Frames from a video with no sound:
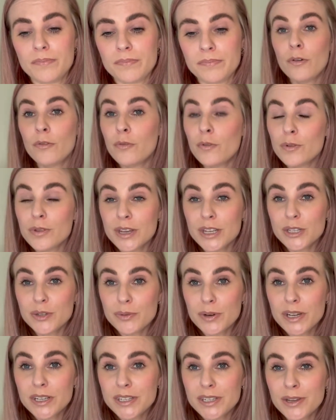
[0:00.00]
For this
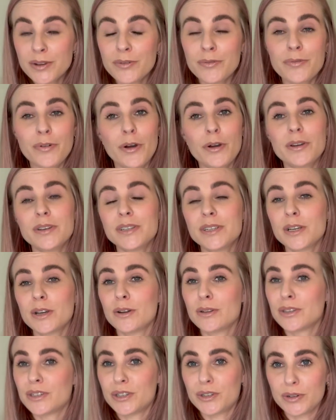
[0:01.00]
reason, focusing
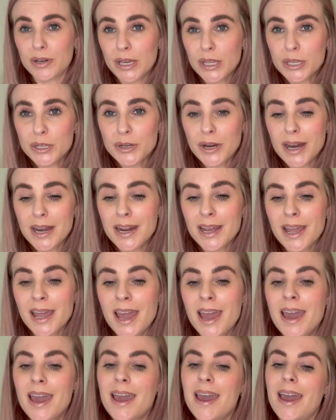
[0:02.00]
on strength training
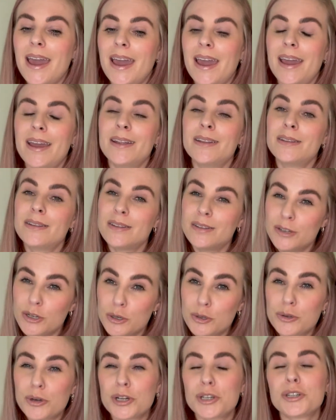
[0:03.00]
and
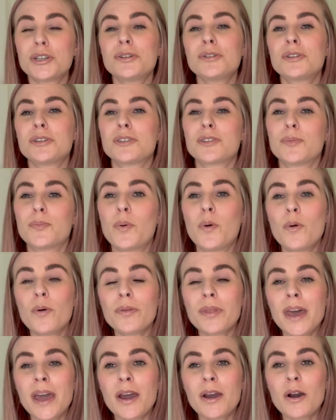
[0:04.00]
nutrition to
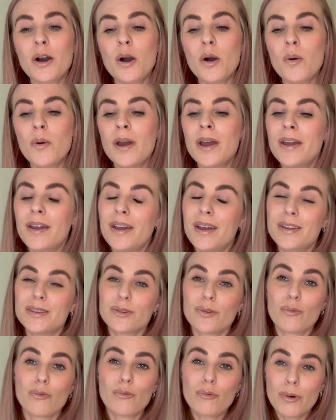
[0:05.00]
support that goal is
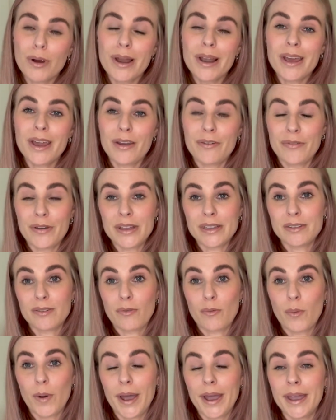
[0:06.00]
a really
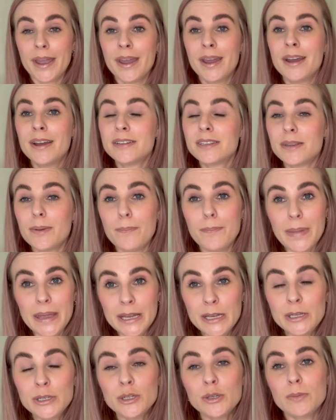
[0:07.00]
effective way to
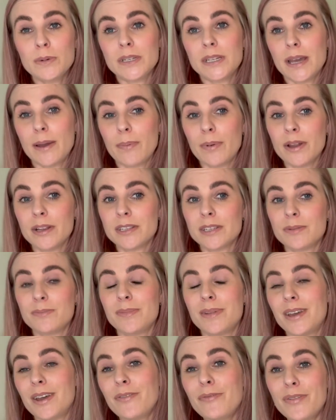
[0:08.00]
mend your
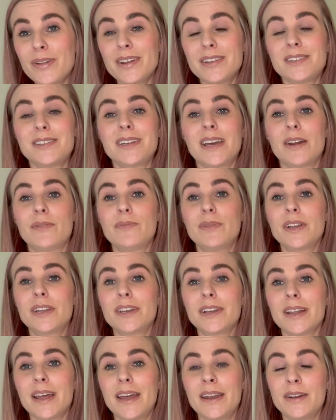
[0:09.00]
metabolism if it is
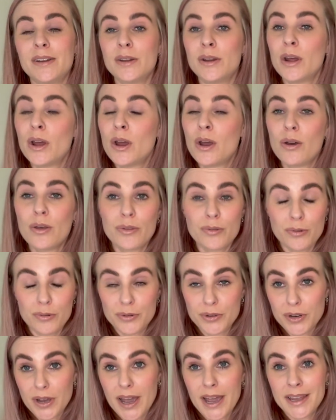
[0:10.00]
downregulated through
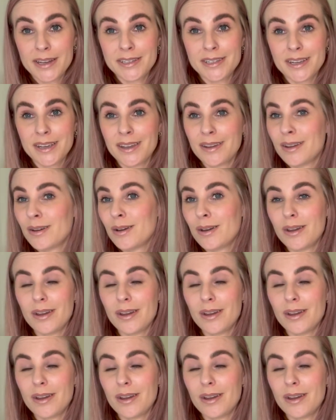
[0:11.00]
dieting